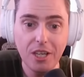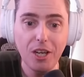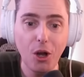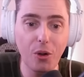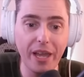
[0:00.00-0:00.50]

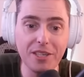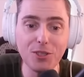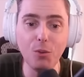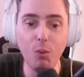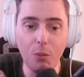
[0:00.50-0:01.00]
Okay, so
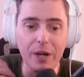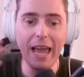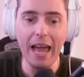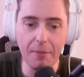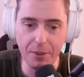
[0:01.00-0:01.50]
what would
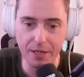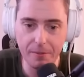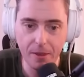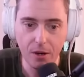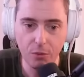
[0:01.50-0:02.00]
happen?
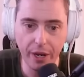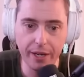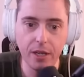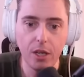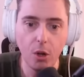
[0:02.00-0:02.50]
right?
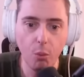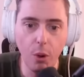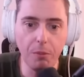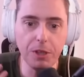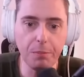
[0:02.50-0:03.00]
What
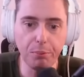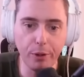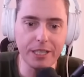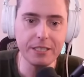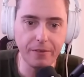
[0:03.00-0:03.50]
would the
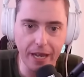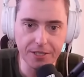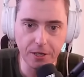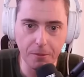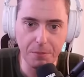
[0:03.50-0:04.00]
price of
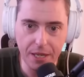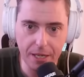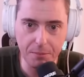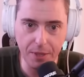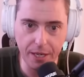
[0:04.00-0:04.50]
XRP
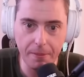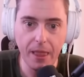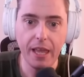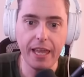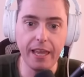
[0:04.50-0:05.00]
be
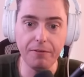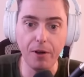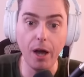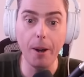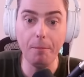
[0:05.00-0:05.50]
if
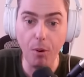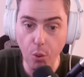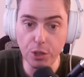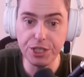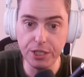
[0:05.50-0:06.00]
a
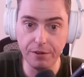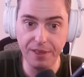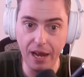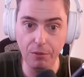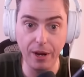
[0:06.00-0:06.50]
portion of
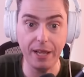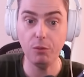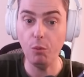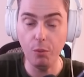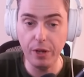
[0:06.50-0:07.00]
that, right?
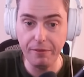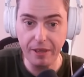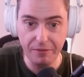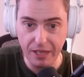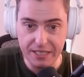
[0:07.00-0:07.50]
Well, if,
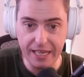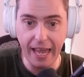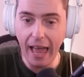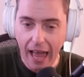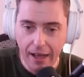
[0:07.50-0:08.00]
if let's say
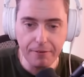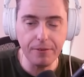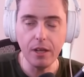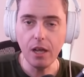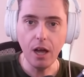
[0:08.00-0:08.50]
half
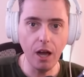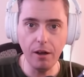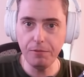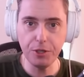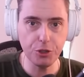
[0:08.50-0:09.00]

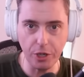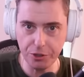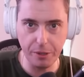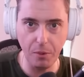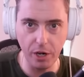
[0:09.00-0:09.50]
of the treasury
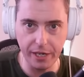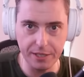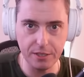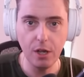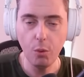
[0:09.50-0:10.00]

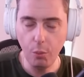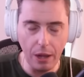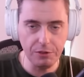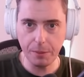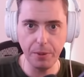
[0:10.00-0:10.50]
markets
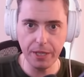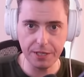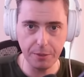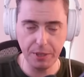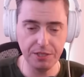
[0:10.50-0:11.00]
wound up on the
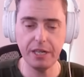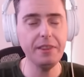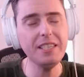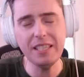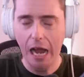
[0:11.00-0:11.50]
XRP ledger. Now, this
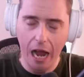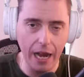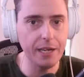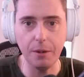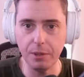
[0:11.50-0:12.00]
is a high
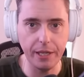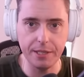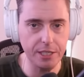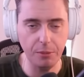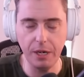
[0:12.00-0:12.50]
number, ladies and
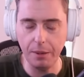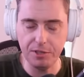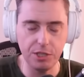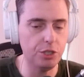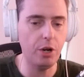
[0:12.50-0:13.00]
gentlemen. I'm
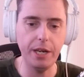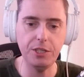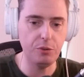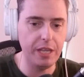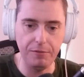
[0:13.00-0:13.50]
just trying to
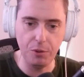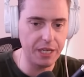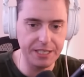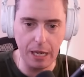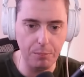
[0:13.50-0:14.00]
give you an
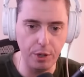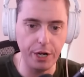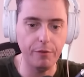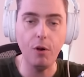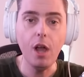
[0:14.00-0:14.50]
example here
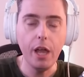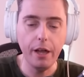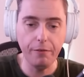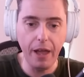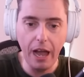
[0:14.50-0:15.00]
of,
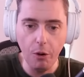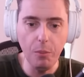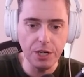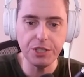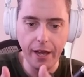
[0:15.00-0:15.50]
of how
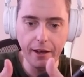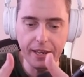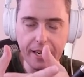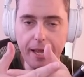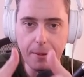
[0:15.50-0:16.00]
much an
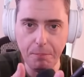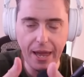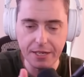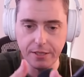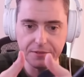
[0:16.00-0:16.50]

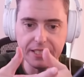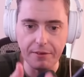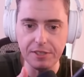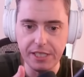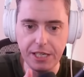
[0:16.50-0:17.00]
impact of
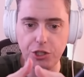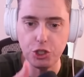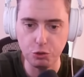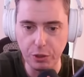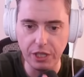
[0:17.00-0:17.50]
$17
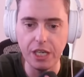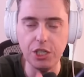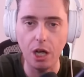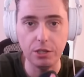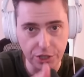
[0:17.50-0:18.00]
trillion
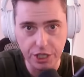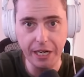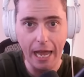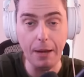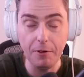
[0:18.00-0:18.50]
could
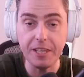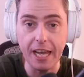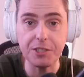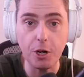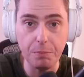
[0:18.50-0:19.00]
have on the
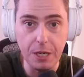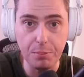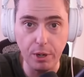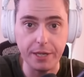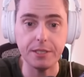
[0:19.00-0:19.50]
XRP
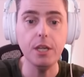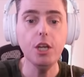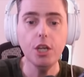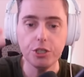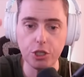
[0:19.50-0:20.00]
price.
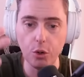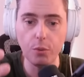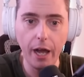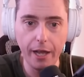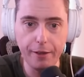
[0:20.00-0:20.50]
So
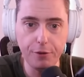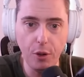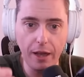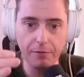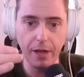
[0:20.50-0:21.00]
if you
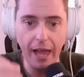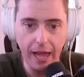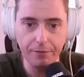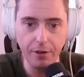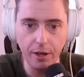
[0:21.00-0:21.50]
have
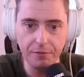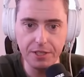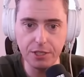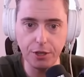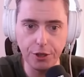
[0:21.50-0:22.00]
half of
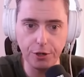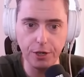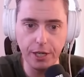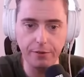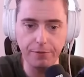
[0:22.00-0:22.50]
this
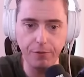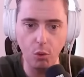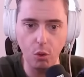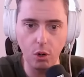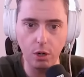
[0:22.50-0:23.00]

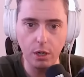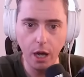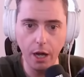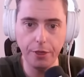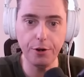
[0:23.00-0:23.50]
34,
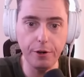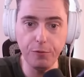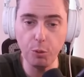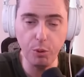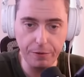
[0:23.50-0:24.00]
uh,
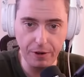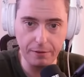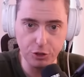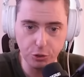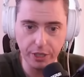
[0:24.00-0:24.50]
34.5
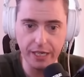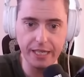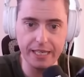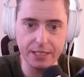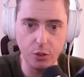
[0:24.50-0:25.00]
trillion
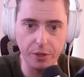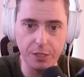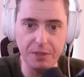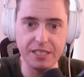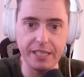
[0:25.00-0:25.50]
is going to
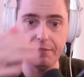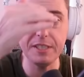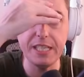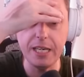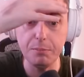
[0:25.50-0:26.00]
be
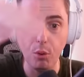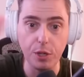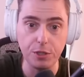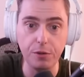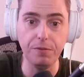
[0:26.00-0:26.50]

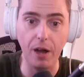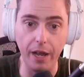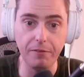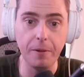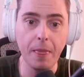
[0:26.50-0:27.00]

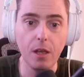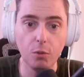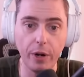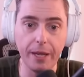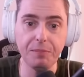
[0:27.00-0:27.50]
17.25,
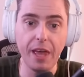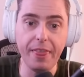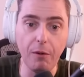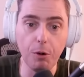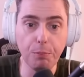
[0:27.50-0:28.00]
right? And
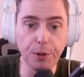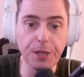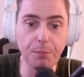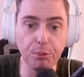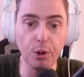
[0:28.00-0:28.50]
that would bring the
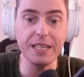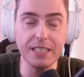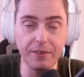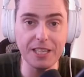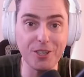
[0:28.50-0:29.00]
price of
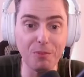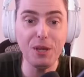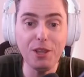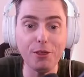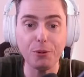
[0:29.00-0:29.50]
XRP
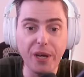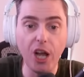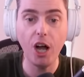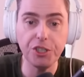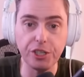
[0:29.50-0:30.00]
to
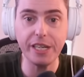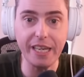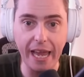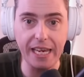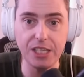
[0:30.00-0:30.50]

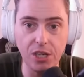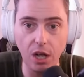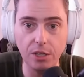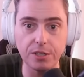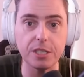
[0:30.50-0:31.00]

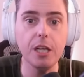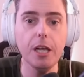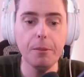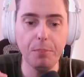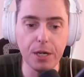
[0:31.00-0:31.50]
$308.
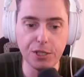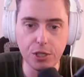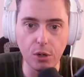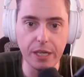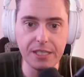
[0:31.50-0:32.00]
But
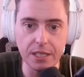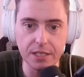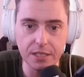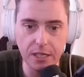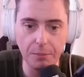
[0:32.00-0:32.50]
don't, it doesn't
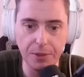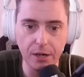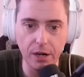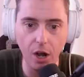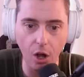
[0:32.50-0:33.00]
stop there.
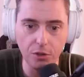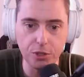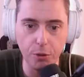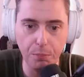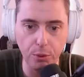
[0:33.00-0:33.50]
I also
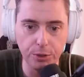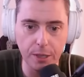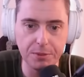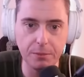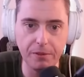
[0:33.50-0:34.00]
pulled up
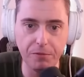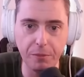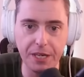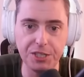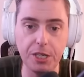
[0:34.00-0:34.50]
some
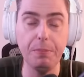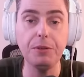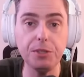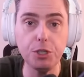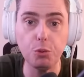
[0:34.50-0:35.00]
information about
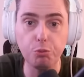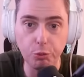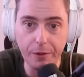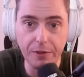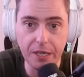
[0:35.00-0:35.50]
the
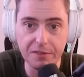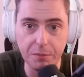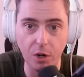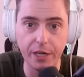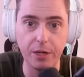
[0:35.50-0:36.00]
derivatives
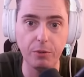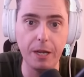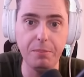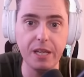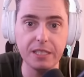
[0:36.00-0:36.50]
market, right?
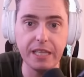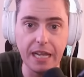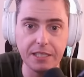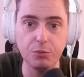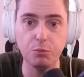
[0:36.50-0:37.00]
Because
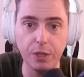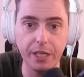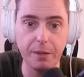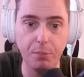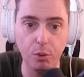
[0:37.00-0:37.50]
that's really
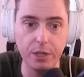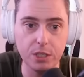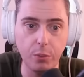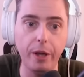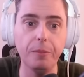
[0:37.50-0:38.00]
important as
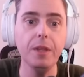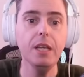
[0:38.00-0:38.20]
well.